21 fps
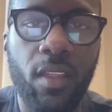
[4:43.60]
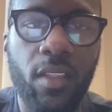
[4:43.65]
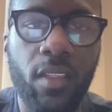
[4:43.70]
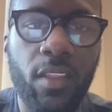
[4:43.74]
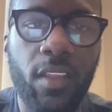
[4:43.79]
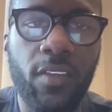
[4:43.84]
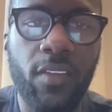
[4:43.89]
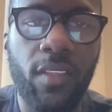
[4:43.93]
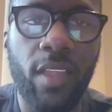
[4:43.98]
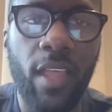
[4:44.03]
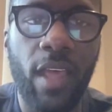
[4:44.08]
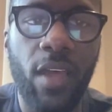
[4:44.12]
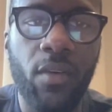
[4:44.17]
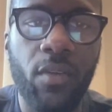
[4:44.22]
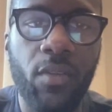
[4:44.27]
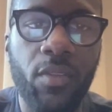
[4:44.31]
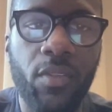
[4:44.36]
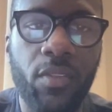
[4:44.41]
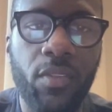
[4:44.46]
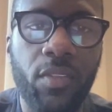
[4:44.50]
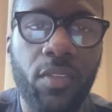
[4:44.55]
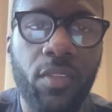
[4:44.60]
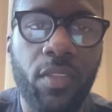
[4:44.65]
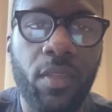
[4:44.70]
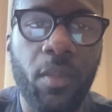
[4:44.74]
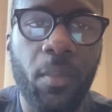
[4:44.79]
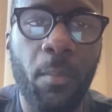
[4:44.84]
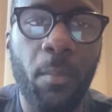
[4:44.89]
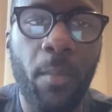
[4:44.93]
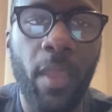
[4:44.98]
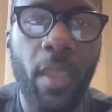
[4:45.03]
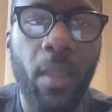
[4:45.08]
list out the
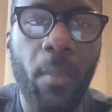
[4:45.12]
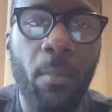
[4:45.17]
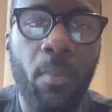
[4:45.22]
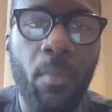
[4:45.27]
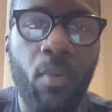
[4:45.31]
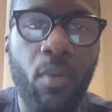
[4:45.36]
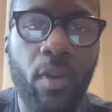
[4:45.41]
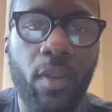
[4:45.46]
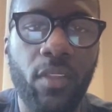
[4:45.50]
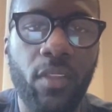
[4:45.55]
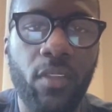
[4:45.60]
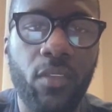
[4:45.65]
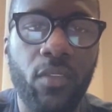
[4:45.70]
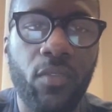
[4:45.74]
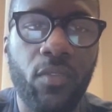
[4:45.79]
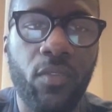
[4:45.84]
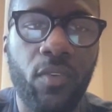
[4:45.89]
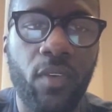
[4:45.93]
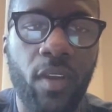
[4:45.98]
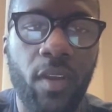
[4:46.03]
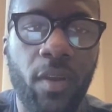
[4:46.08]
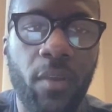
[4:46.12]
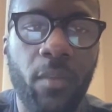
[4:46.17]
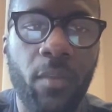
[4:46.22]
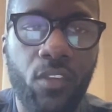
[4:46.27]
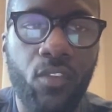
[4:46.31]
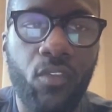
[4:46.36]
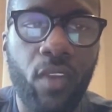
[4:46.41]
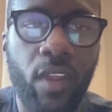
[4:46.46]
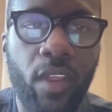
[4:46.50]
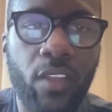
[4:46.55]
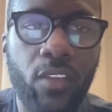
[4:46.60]
main points from
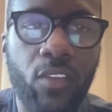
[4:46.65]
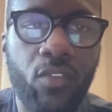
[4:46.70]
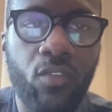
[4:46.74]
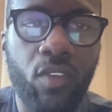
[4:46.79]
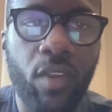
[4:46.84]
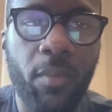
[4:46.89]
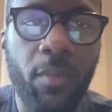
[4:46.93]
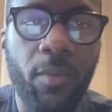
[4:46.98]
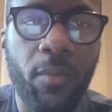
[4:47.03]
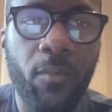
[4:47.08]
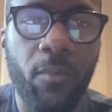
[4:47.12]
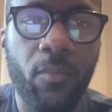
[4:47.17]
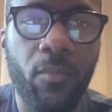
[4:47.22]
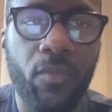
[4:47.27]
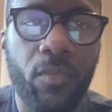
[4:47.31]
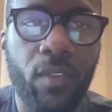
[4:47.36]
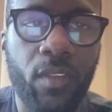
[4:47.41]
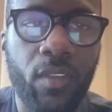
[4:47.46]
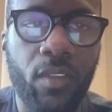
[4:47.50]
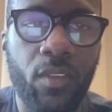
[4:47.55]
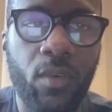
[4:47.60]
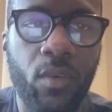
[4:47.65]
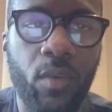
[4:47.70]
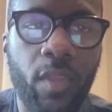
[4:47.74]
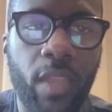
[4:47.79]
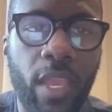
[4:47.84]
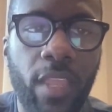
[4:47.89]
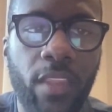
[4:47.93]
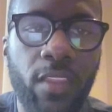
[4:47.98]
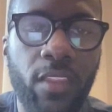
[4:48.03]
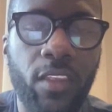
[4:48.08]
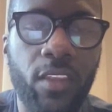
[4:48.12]
transcript. So
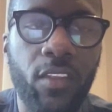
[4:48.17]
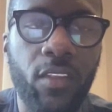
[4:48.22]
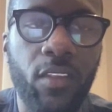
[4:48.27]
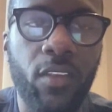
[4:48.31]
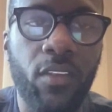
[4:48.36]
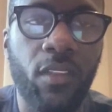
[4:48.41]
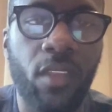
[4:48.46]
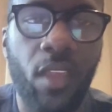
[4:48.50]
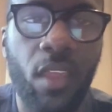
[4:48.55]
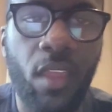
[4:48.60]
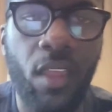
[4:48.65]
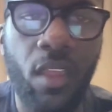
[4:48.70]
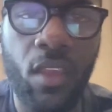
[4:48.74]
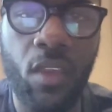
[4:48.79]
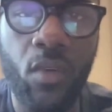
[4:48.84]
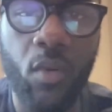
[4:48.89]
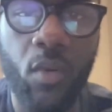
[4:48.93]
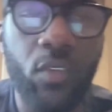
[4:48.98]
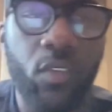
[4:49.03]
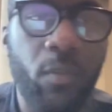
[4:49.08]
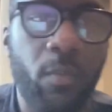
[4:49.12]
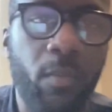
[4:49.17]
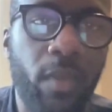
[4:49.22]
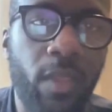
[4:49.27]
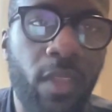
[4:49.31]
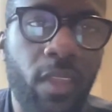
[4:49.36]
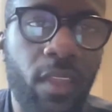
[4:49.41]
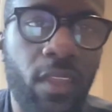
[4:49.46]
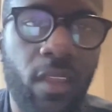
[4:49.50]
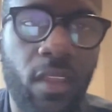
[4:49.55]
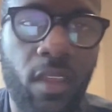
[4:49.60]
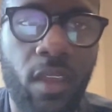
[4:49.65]
again, this is going to
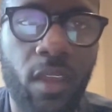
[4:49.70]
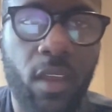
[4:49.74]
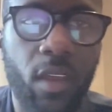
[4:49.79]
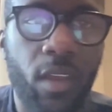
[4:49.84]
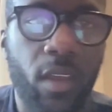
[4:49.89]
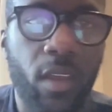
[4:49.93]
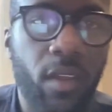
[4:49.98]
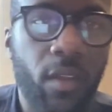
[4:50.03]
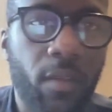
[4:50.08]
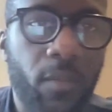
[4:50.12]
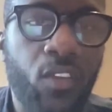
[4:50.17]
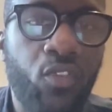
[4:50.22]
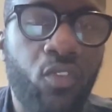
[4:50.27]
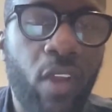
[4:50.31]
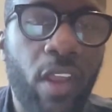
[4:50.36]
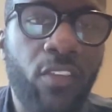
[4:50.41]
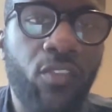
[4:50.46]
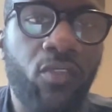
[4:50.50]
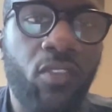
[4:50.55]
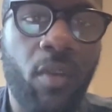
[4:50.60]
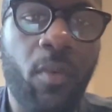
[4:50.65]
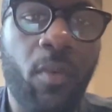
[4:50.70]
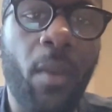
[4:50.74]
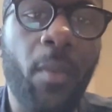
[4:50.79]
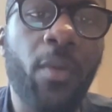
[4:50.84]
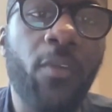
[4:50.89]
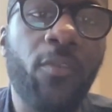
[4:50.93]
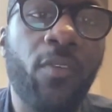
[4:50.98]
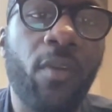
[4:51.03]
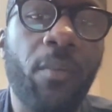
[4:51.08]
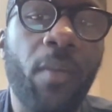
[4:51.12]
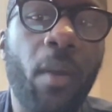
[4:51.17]
be a transcript
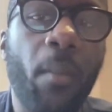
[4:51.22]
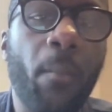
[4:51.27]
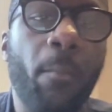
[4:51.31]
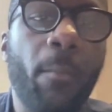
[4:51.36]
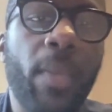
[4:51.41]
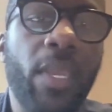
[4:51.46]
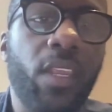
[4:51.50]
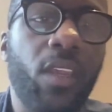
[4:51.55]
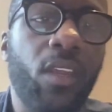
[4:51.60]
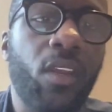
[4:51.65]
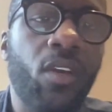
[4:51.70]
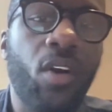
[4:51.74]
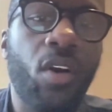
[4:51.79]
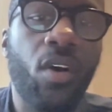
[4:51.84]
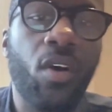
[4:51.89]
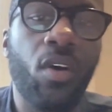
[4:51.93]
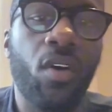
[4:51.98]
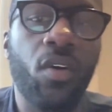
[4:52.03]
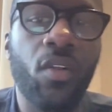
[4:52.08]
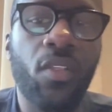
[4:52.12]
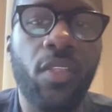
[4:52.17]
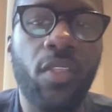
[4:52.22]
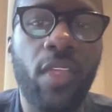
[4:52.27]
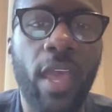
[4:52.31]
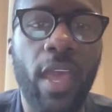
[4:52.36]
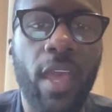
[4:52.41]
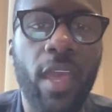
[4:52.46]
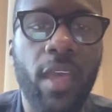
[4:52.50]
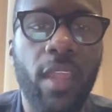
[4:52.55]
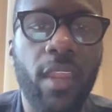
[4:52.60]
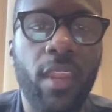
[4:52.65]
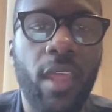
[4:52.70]
coming from a meeting call
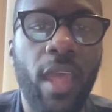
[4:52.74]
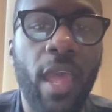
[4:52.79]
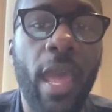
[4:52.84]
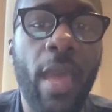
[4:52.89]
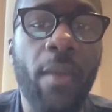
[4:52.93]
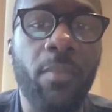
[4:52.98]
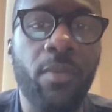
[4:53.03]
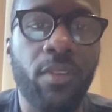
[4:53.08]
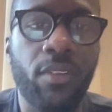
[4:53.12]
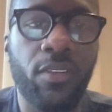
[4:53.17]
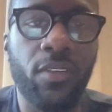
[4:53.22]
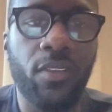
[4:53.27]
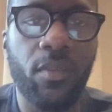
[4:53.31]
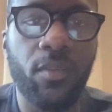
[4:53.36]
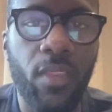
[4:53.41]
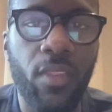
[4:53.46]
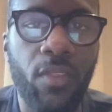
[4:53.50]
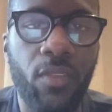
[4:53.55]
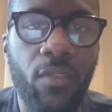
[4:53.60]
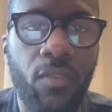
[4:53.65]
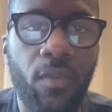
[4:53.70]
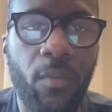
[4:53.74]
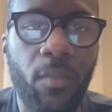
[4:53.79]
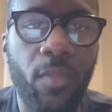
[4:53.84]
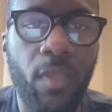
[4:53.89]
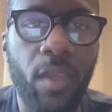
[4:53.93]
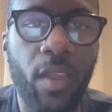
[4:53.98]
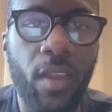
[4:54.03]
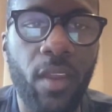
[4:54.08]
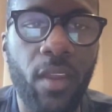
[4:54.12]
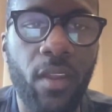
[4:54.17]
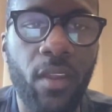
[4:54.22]
that happens. And from
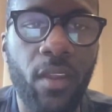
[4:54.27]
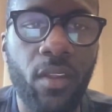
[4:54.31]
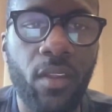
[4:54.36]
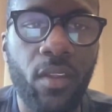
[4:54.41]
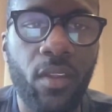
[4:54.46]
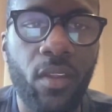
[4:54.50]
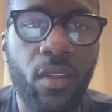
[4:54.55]
there,